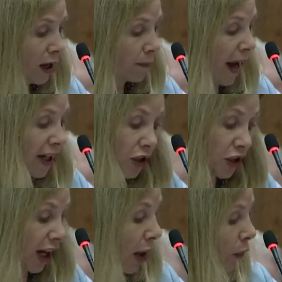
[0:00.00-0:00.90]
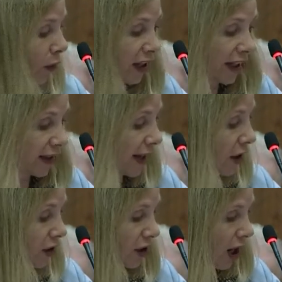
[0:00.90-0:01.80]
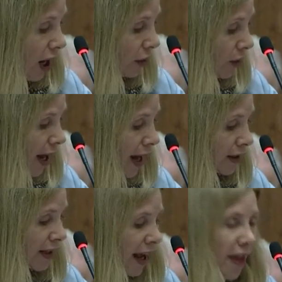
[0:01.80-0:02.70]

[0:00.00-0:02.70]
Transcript: Managed Care Organization contracts,